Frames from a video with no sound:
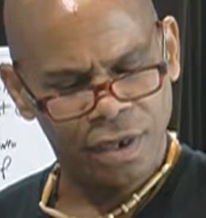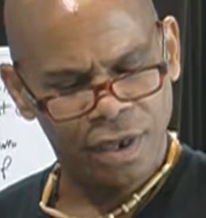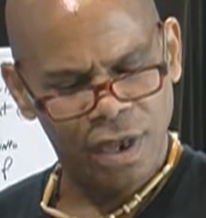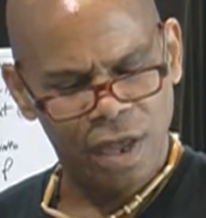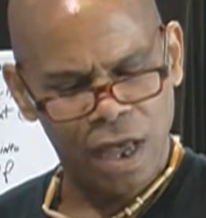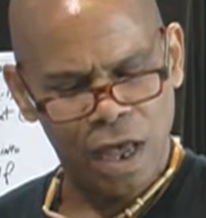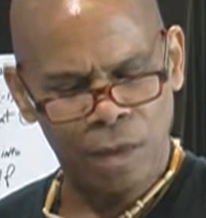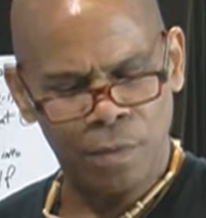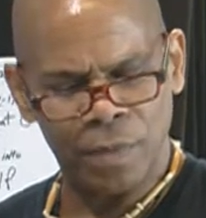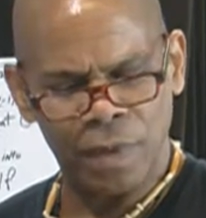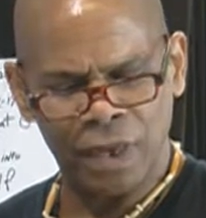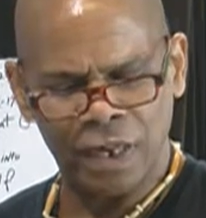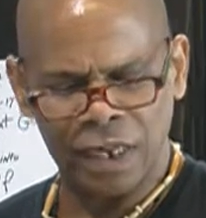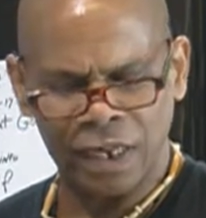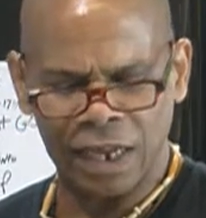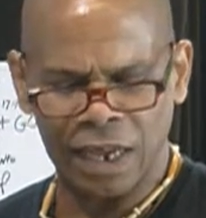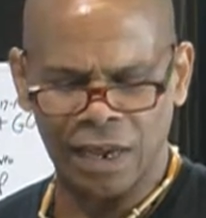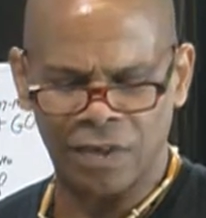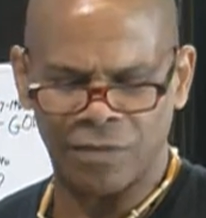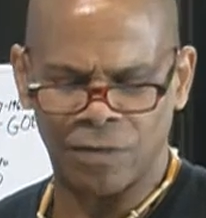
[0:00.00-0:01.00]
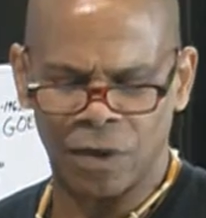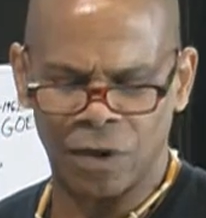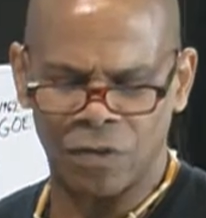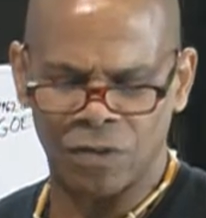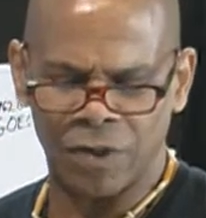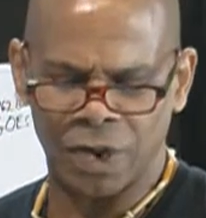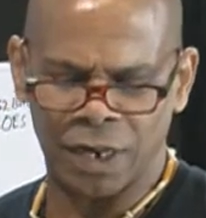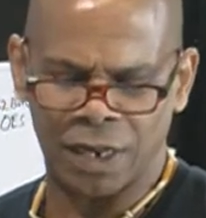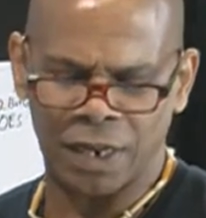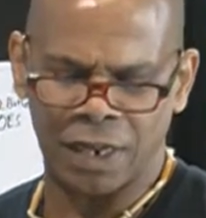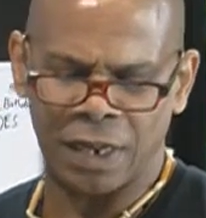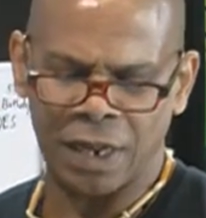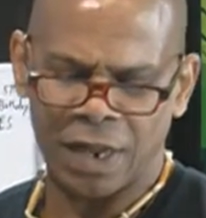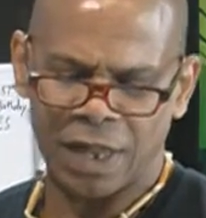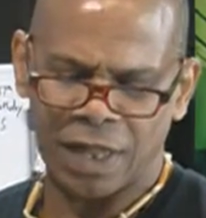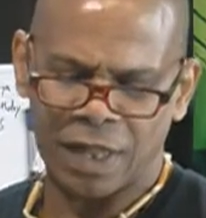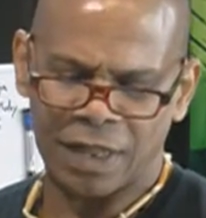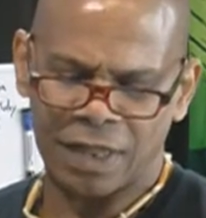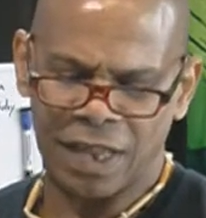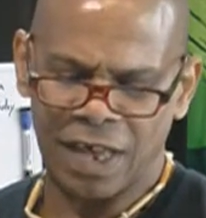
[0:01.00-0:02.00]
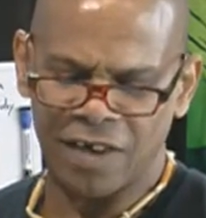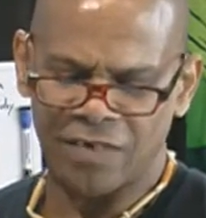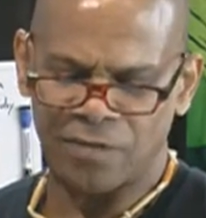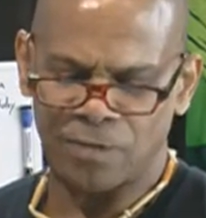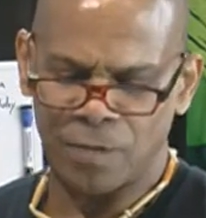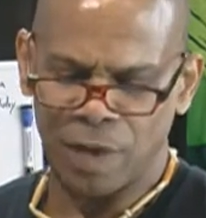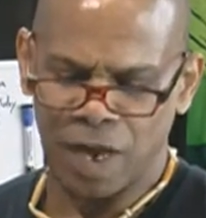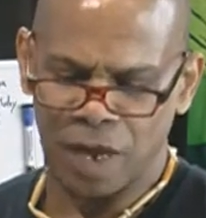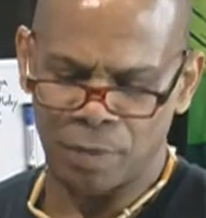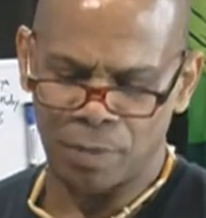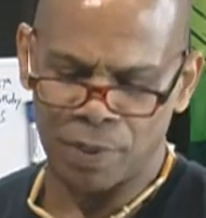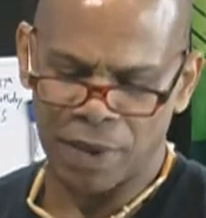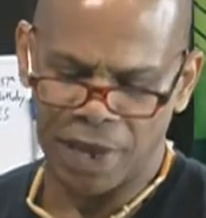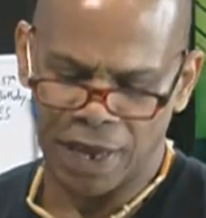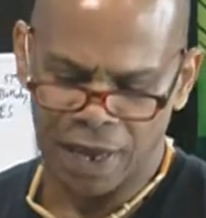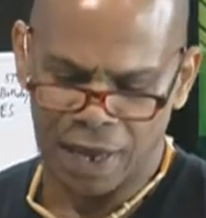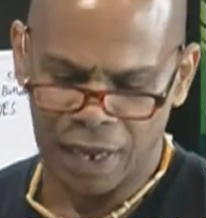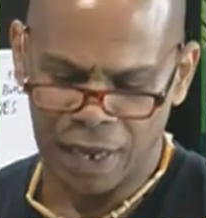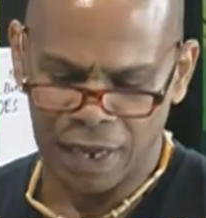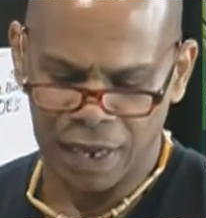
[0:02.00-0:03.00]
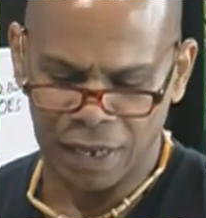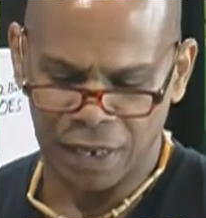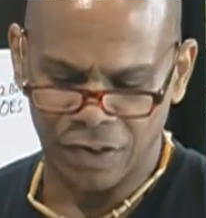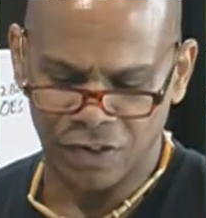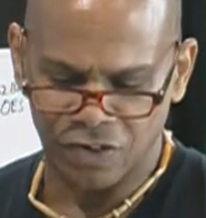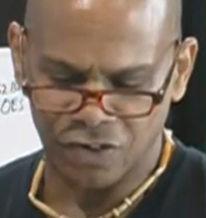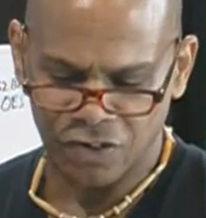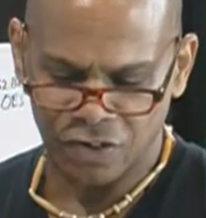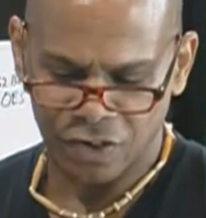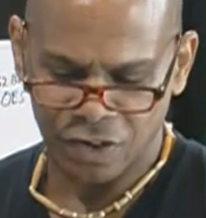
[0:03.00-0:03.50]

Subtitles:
How many have already left my page